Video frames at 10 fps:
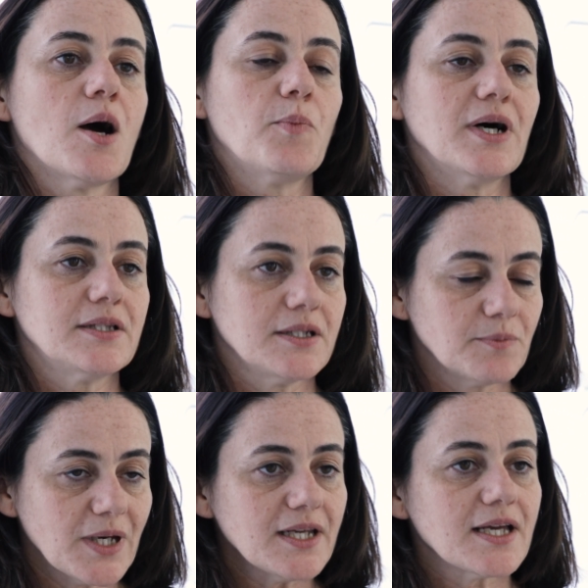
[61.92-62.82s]
but
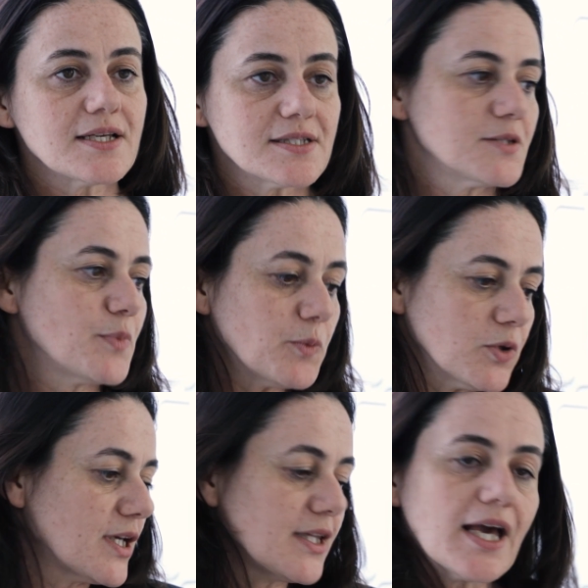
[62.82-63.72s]
in many cases
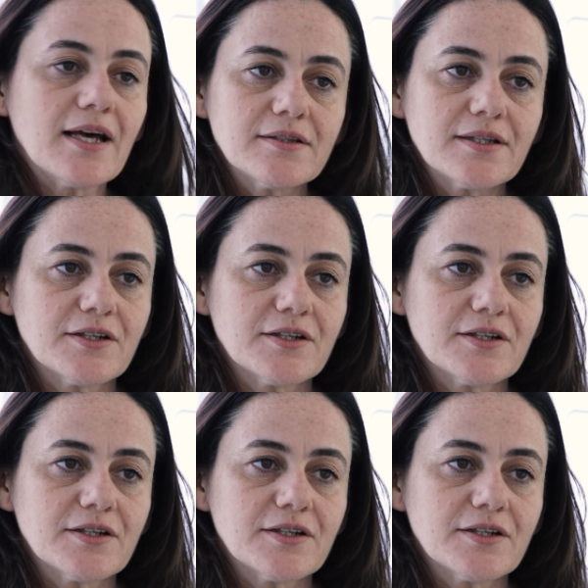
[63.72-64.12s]
people can get